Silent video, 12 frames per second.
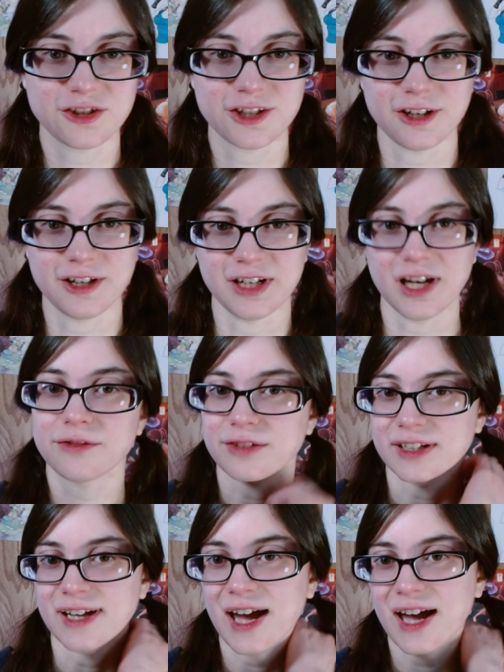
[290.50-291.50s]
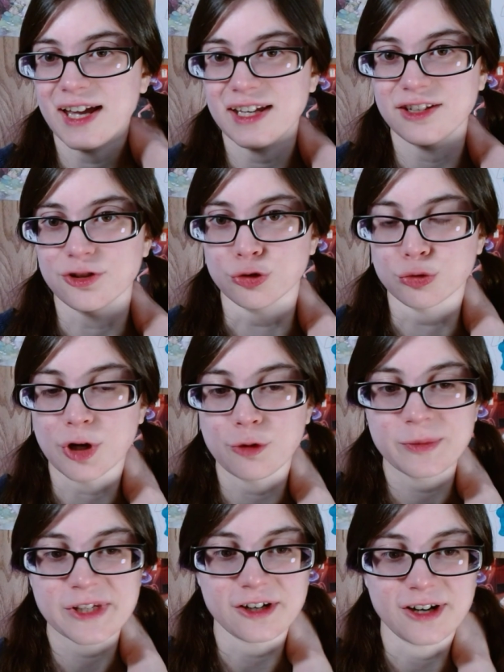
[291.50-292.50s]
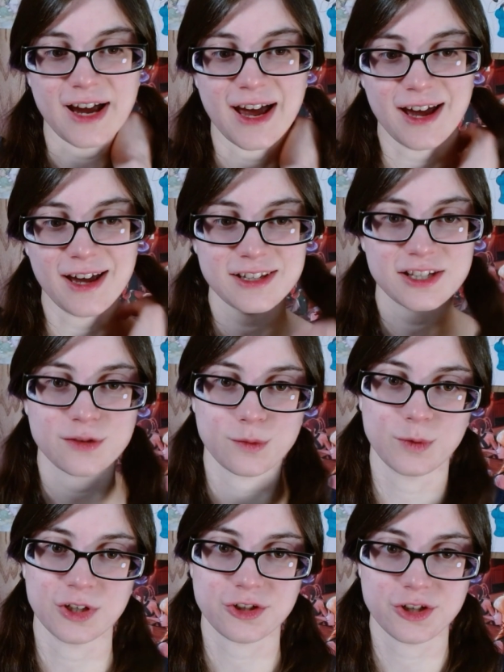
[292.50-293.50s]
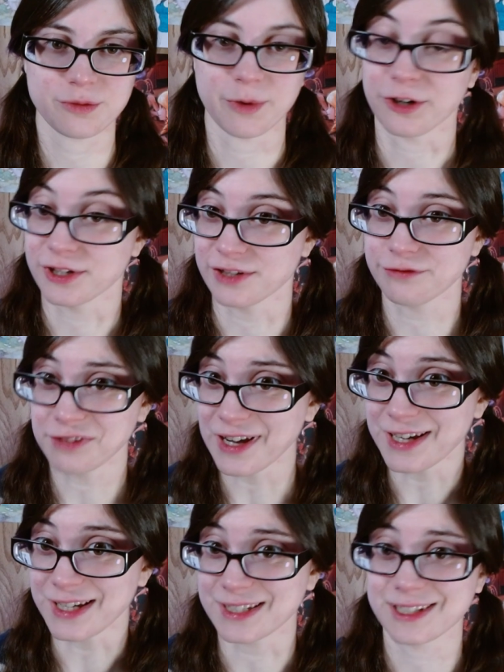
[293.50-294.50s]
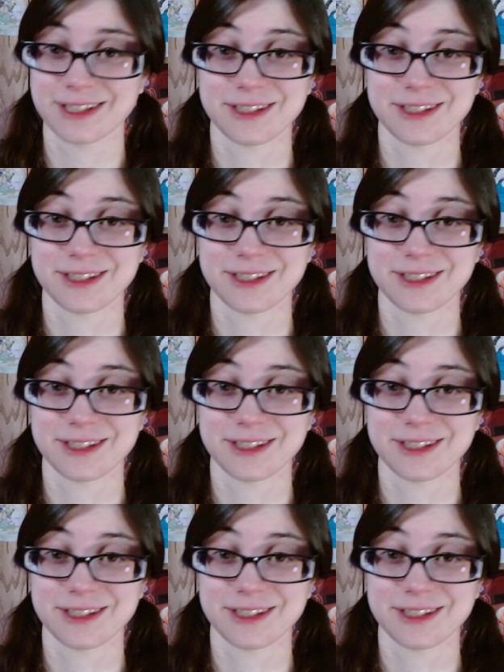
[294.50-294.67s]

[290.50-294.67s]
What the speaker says: sure enough, a guy gropes her ass, which sparks a fight.